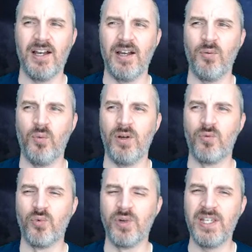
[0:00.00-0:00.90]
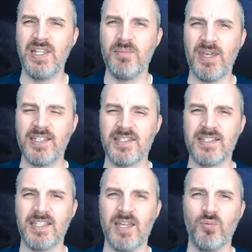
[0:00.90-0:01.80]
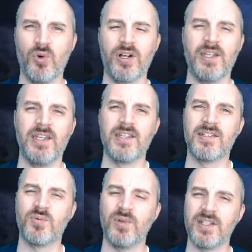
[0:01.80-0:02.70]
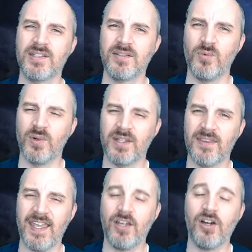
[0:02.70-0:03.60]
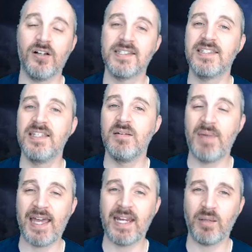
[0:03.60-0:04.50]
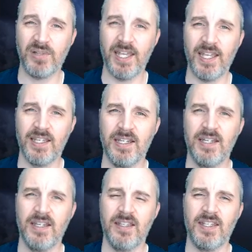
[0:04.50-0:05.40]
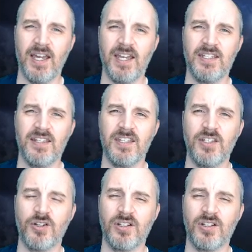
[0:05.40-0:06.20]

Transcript: What really makes this game work is what they call cinematic play. The idea that you're going to